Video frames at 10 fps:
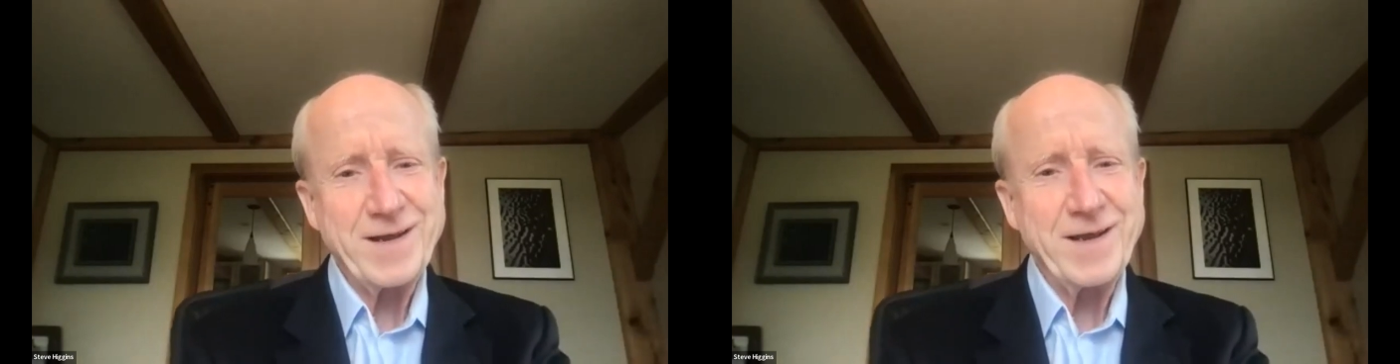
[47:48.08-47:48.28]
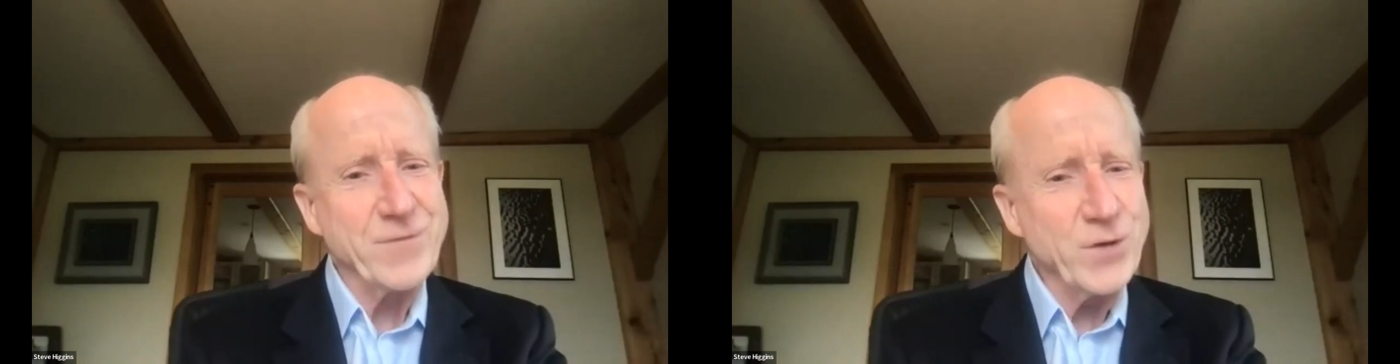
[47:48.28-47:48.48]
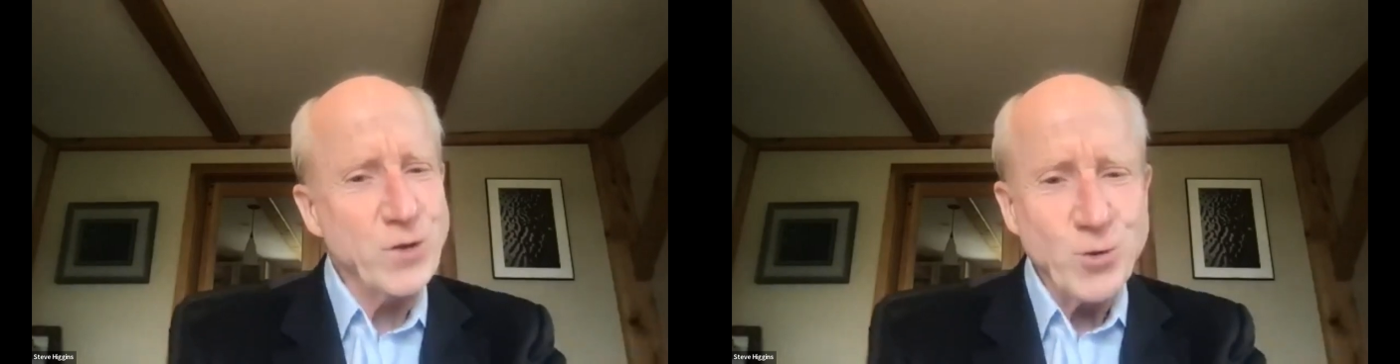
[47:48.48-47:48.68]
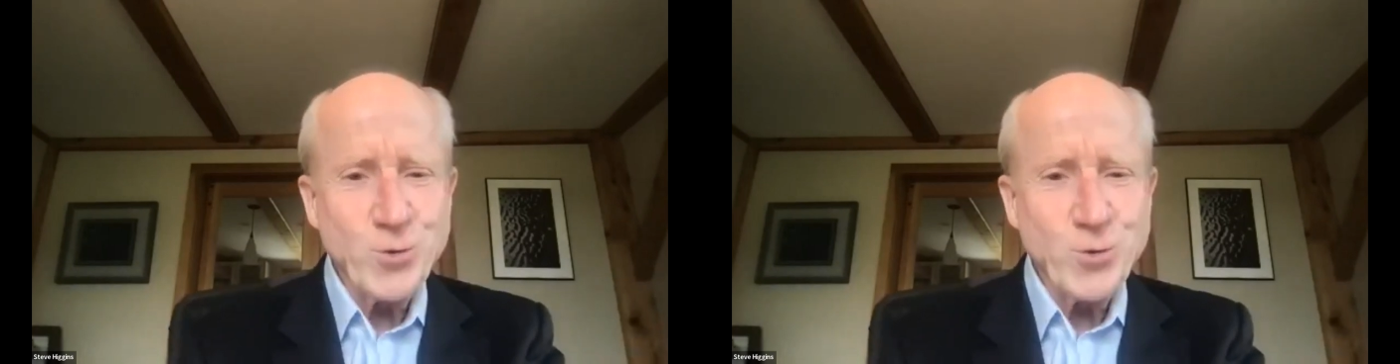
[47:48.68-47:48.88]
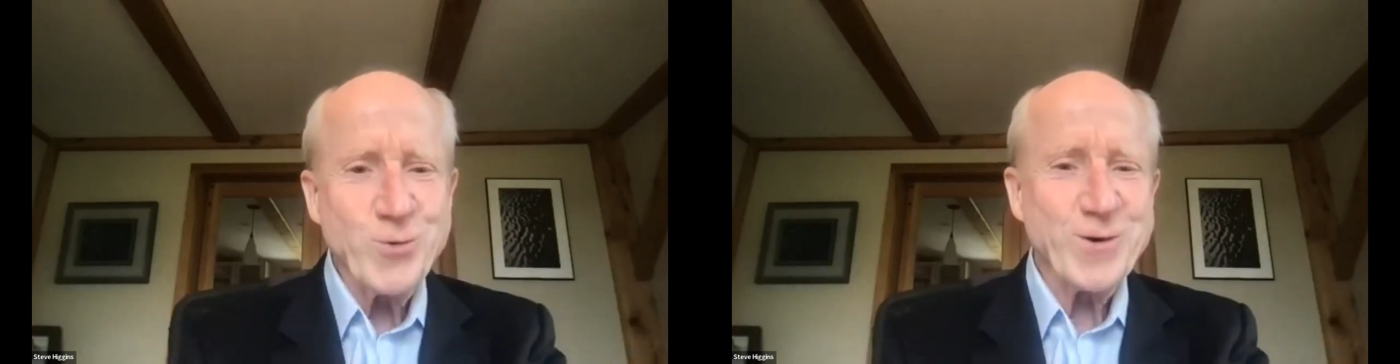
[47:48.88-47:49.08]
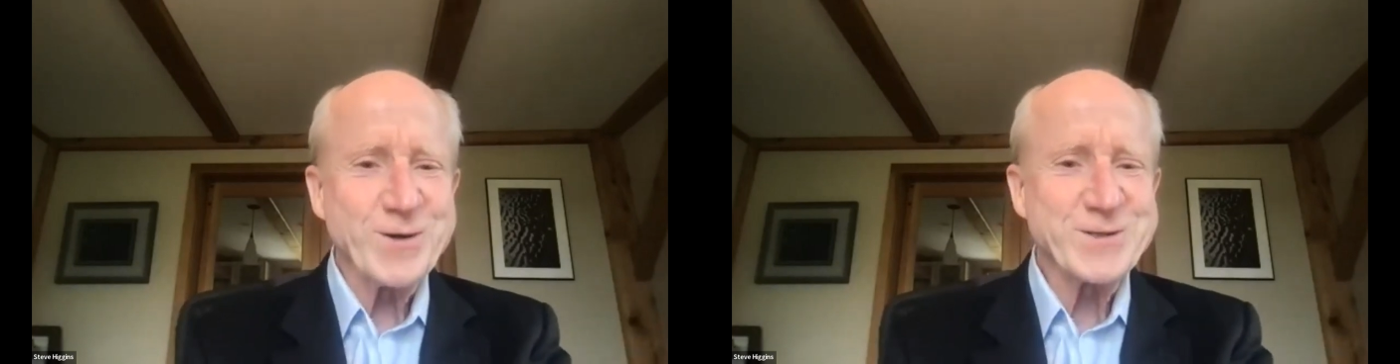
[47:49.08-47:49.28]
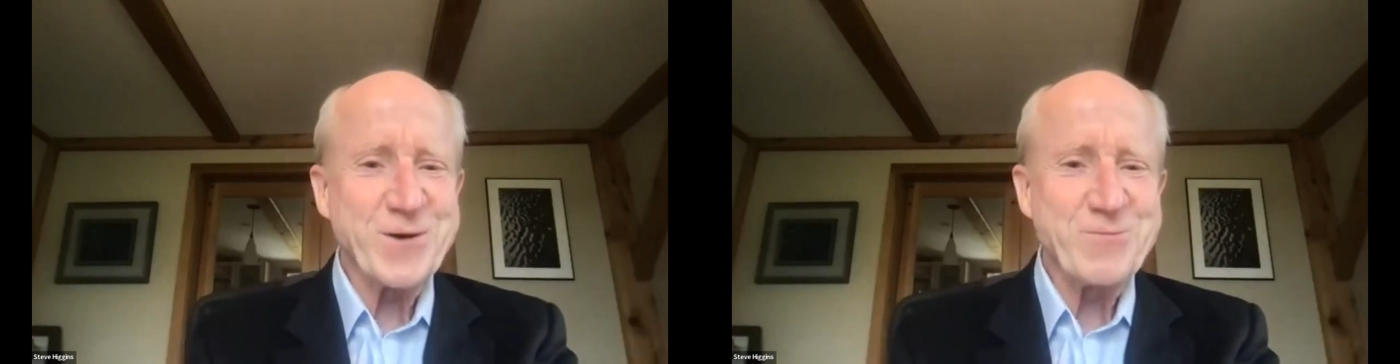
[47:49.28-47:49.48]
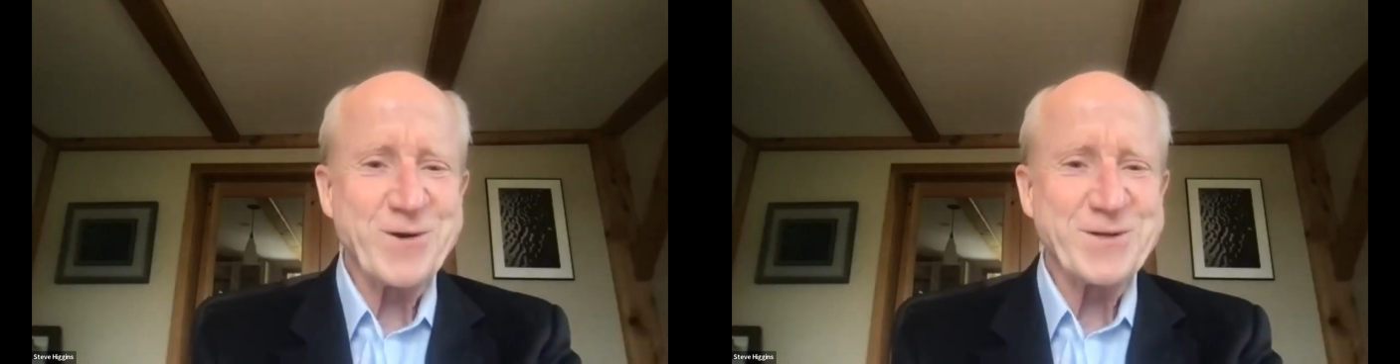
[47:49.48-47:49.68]
If you or
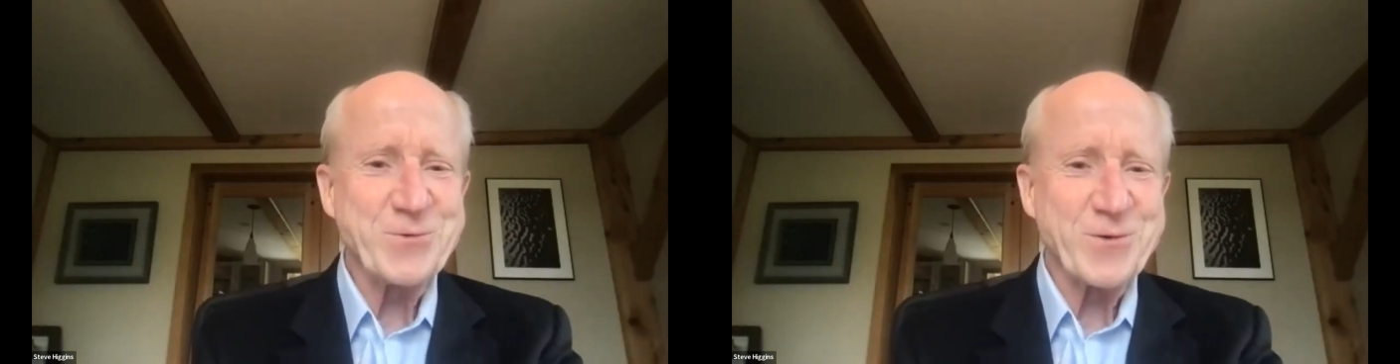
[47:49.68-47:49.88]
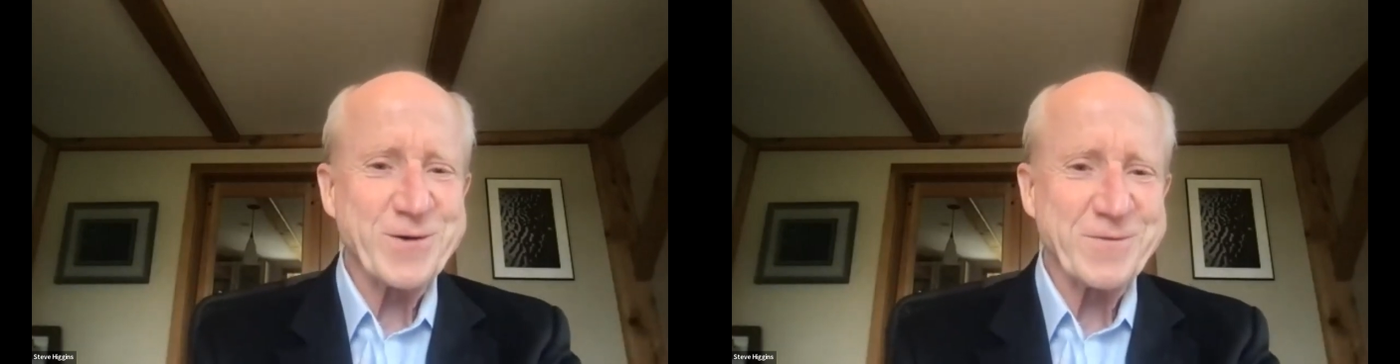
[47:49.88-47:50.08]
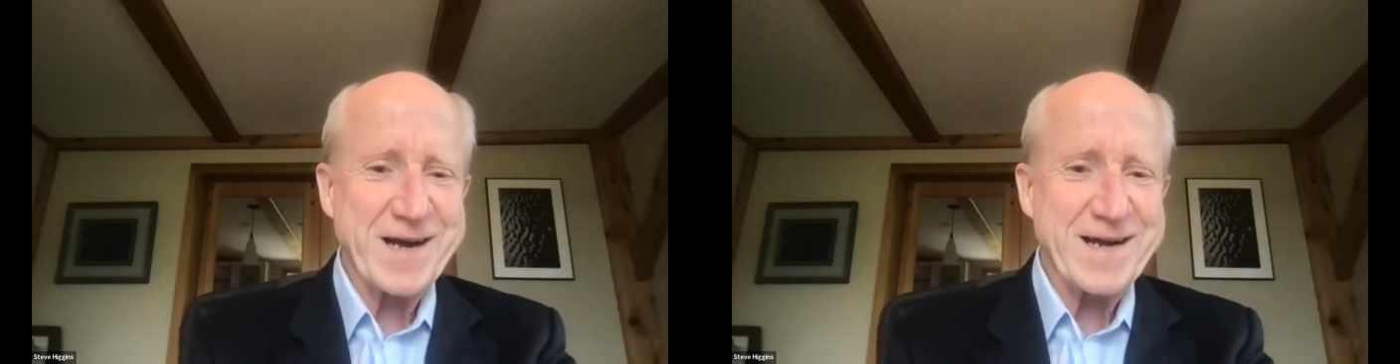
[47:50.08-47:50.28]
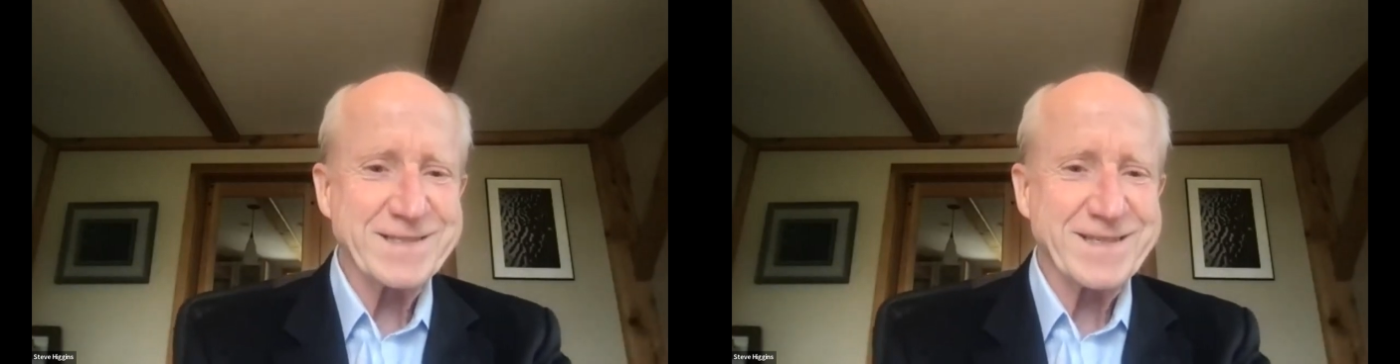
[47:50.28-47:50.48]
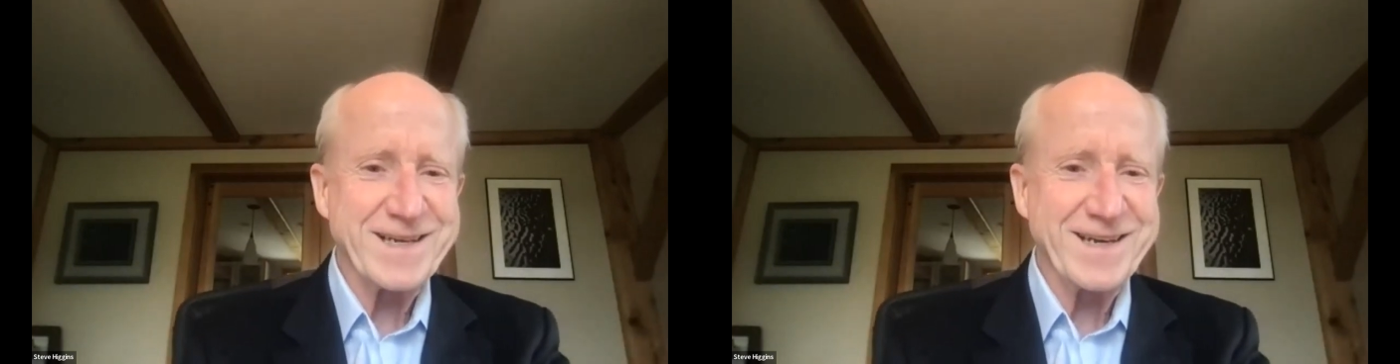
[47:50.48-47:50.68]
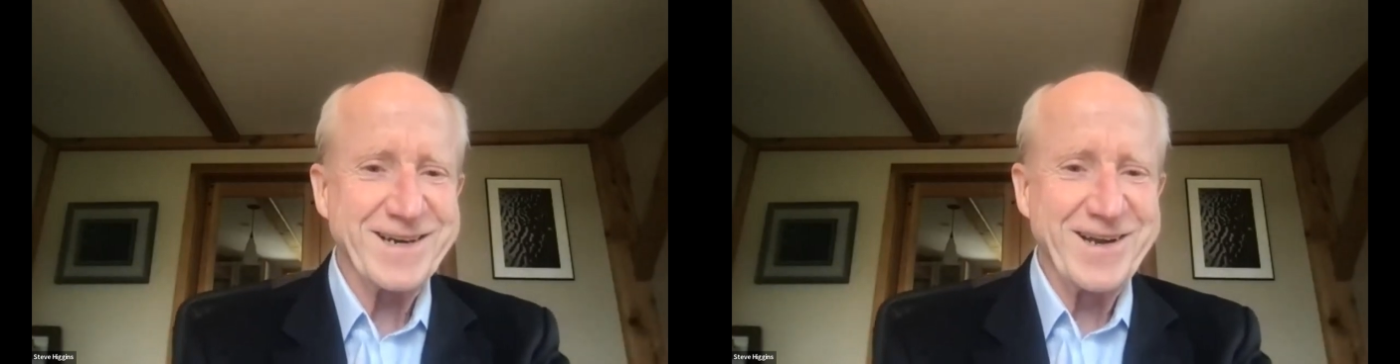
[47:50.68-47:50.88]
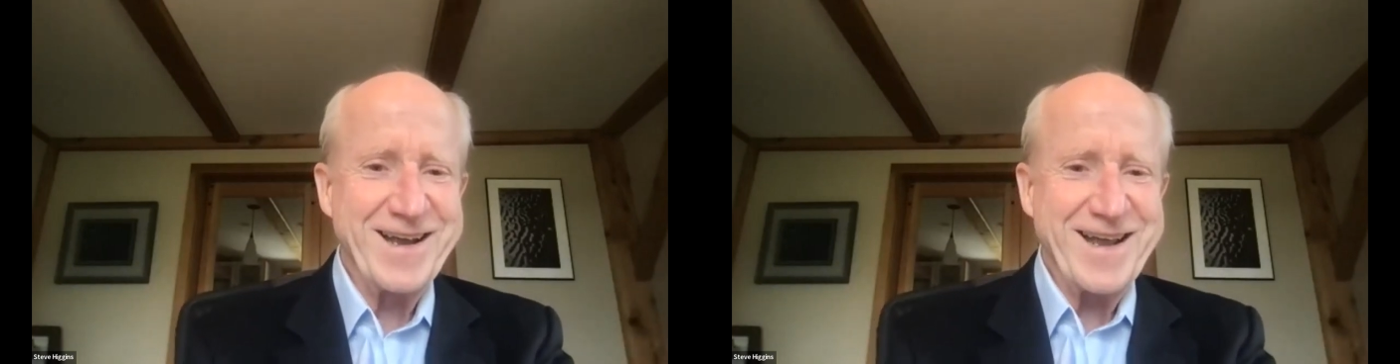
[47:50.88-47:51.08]
someone you were advising